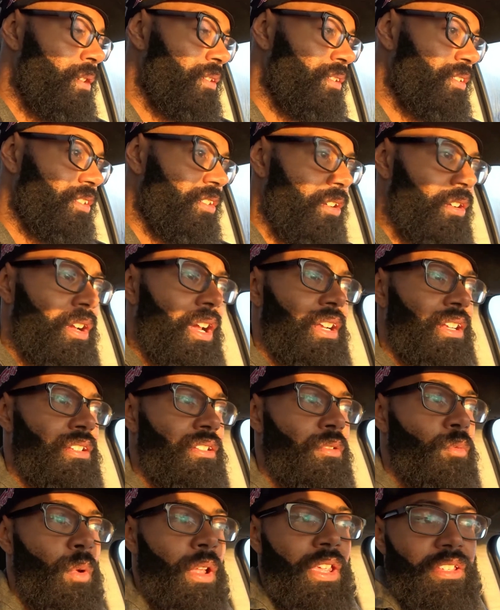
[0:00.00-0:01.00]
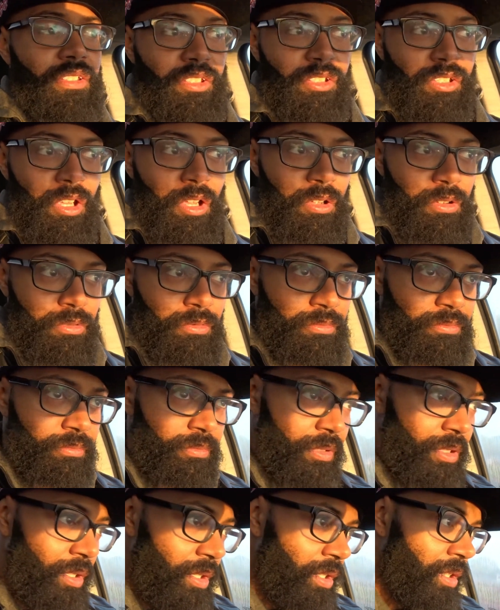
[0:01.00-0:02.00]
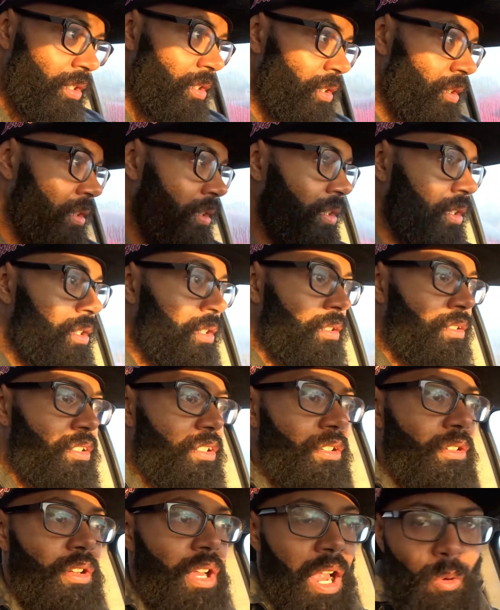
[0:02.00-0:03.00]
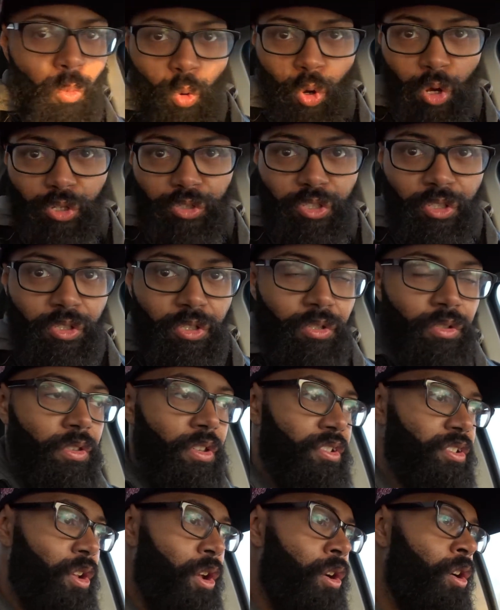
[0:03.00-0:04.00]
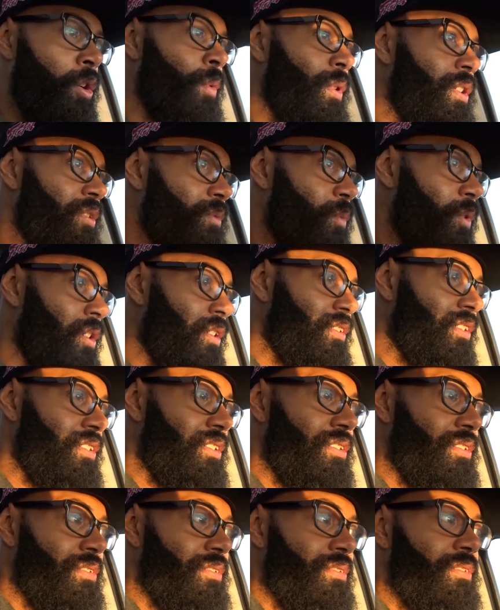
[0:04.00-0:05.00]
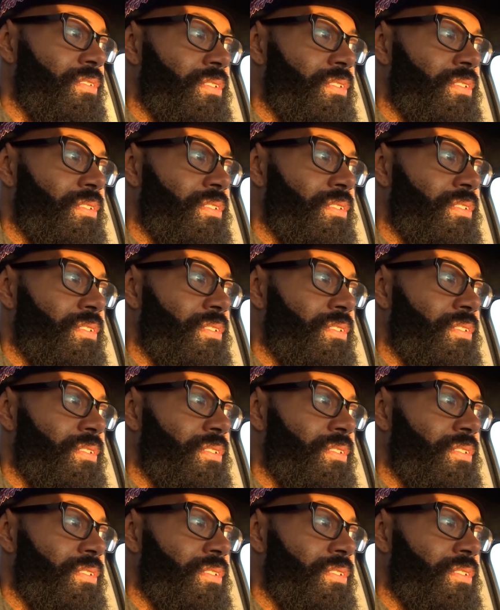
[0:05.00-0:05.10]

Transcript: Still got a good ways to go. Still got work to do. There's always work to do.